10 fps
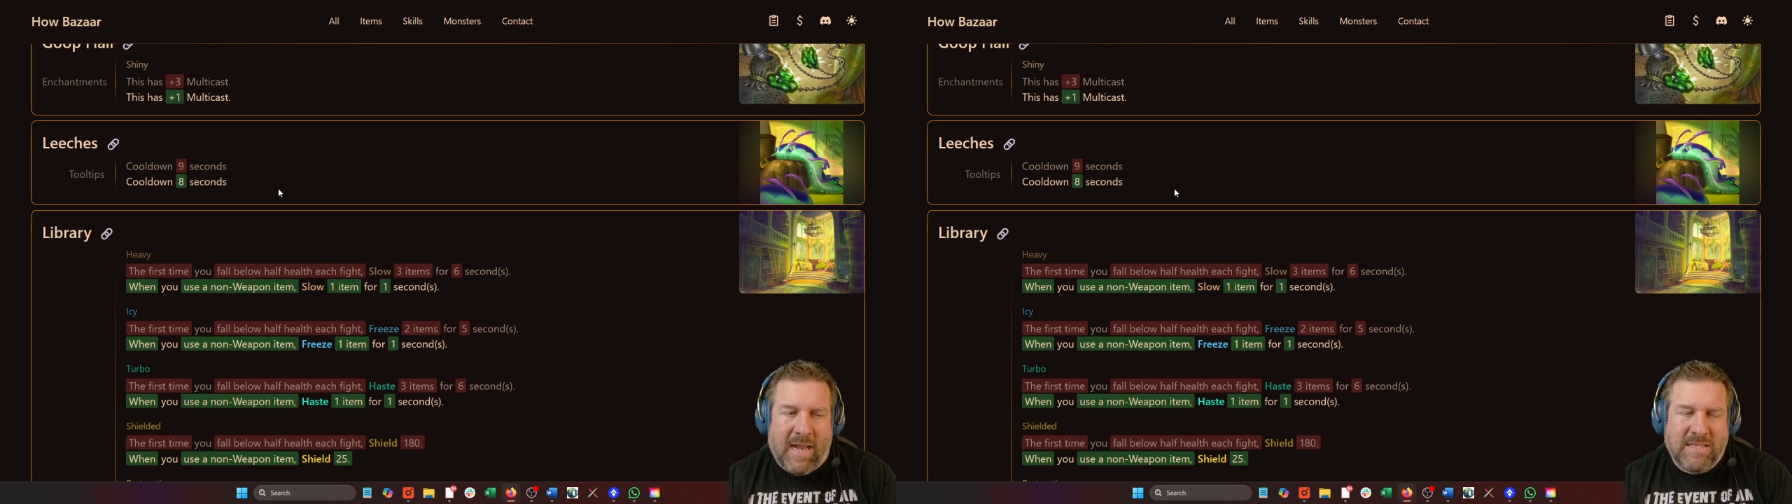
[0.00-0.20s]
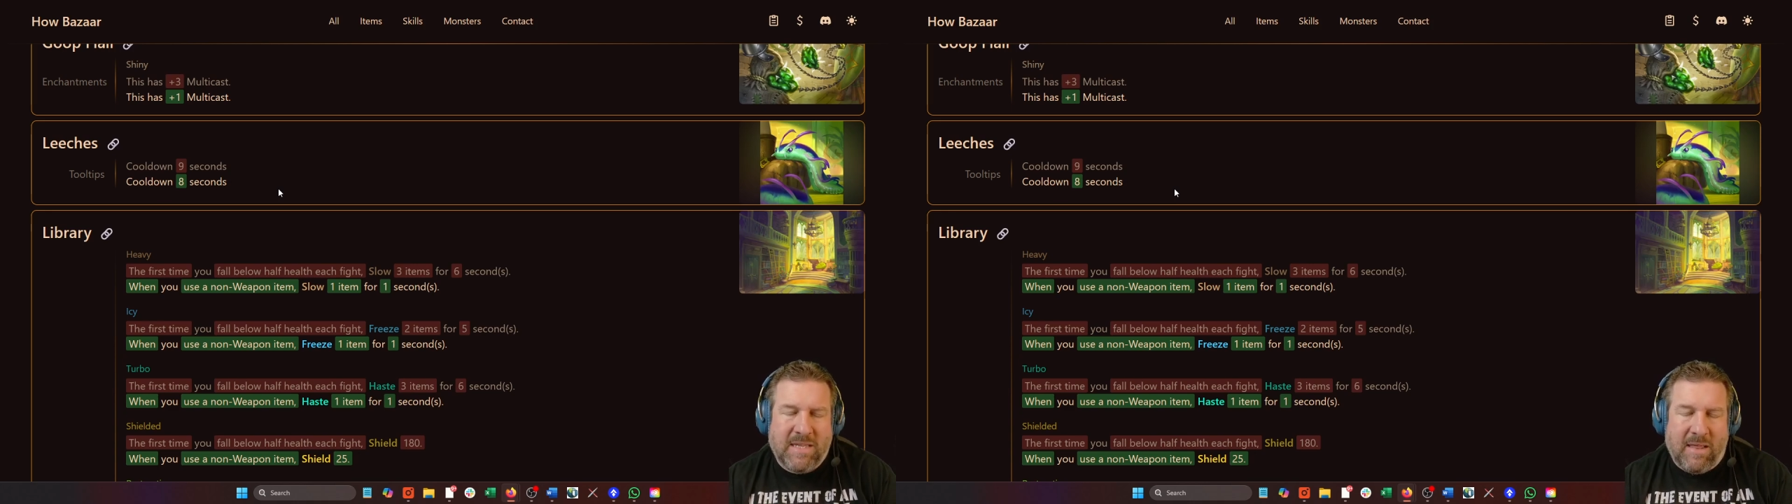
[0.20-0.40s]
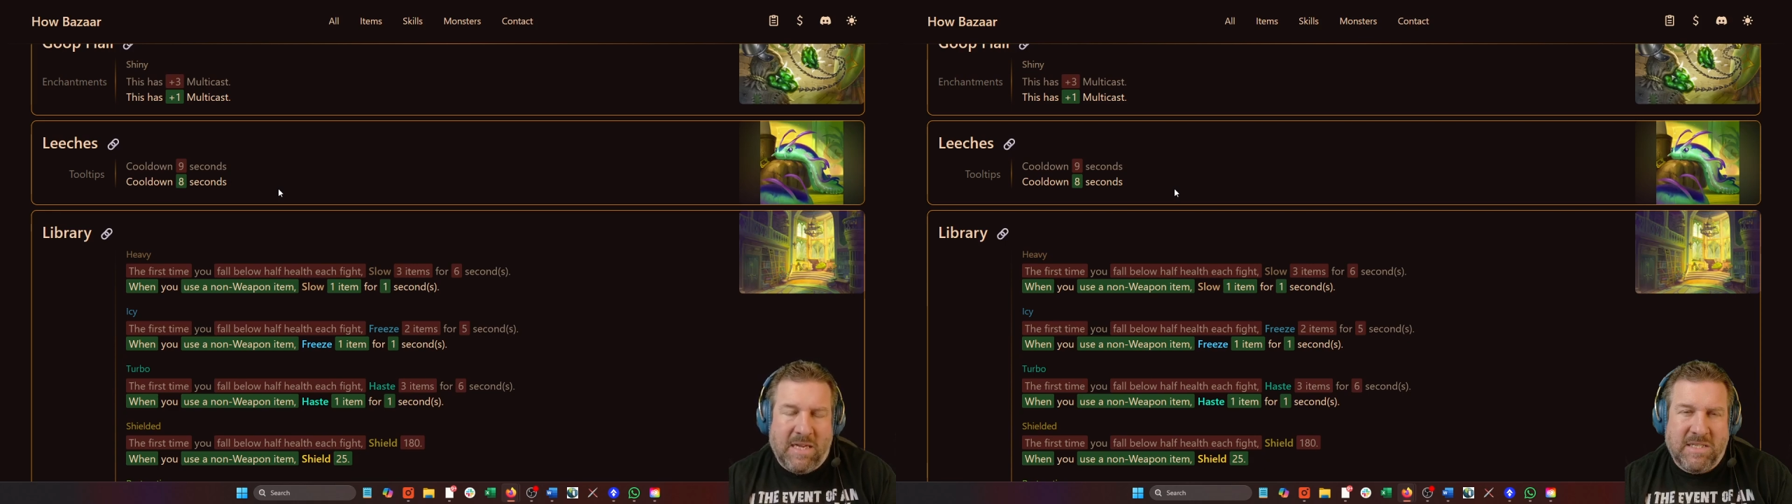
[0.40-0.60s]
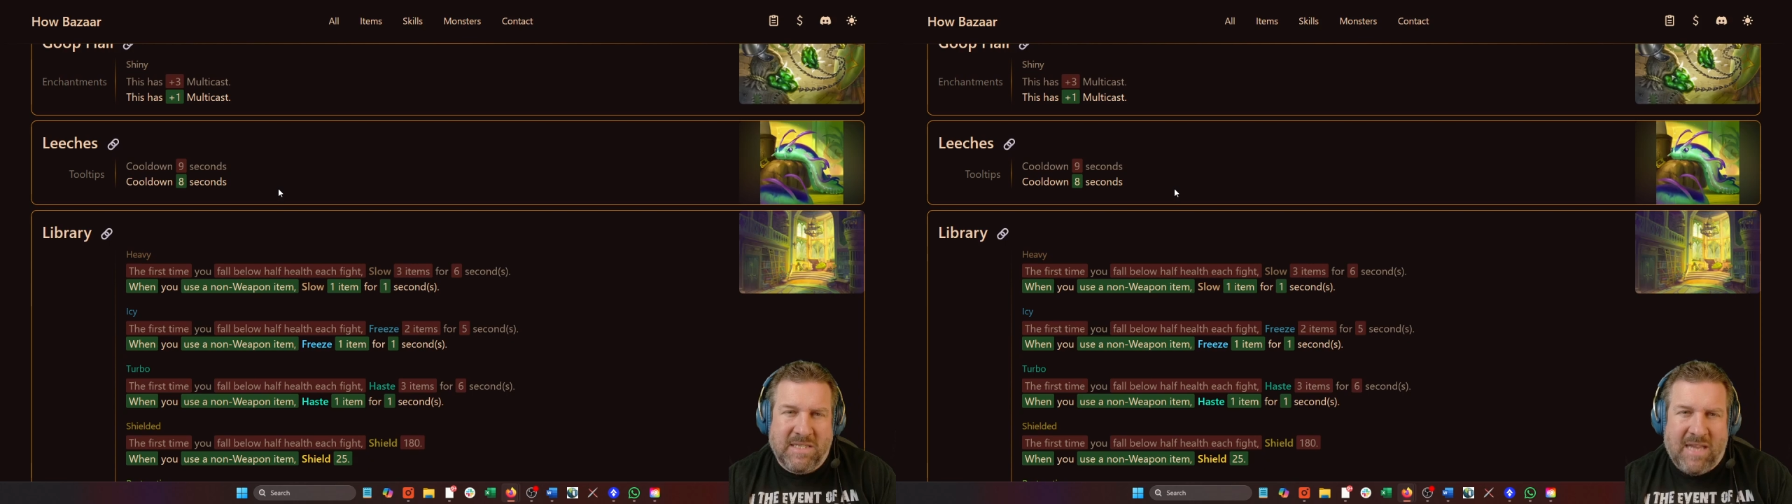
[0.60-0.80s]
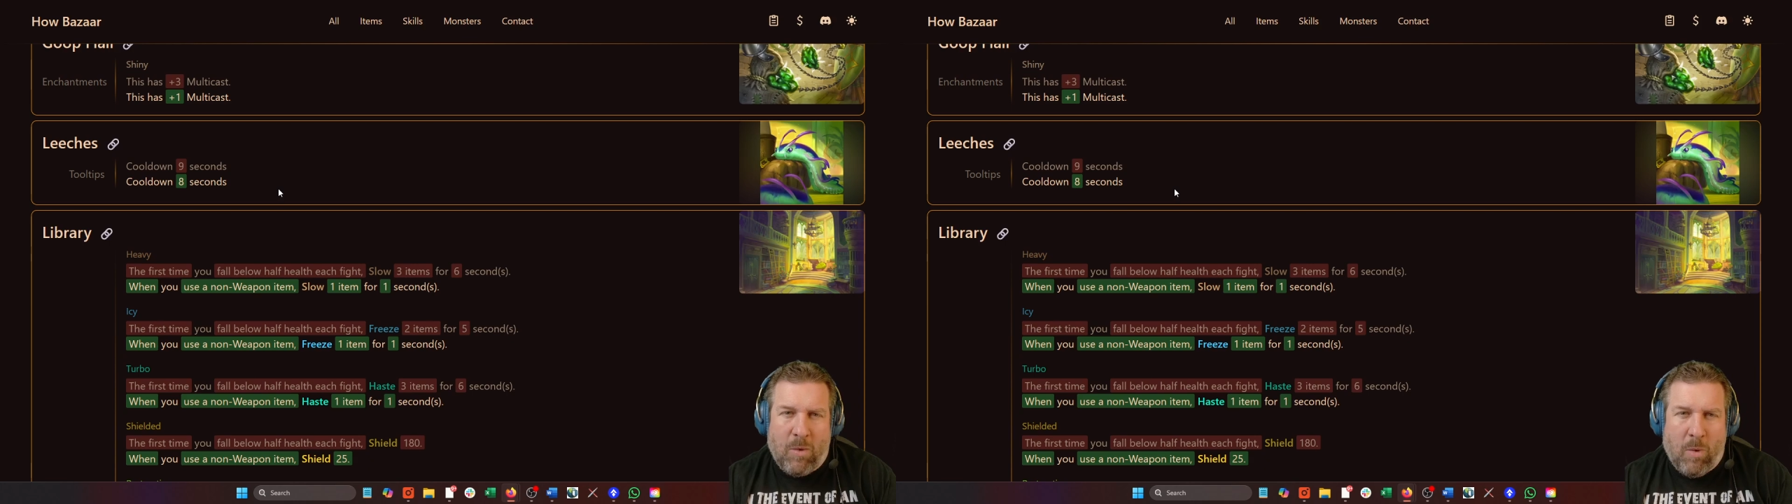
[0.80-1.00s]
next to
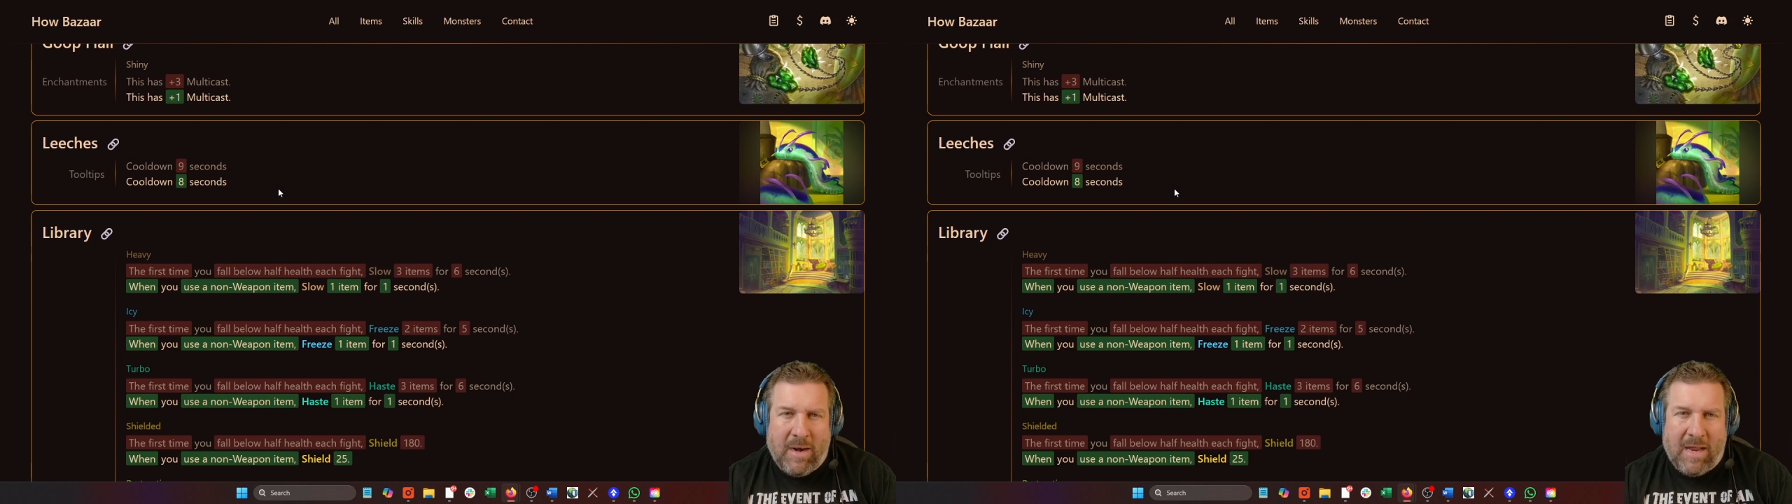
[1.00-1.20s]
leeches day 1,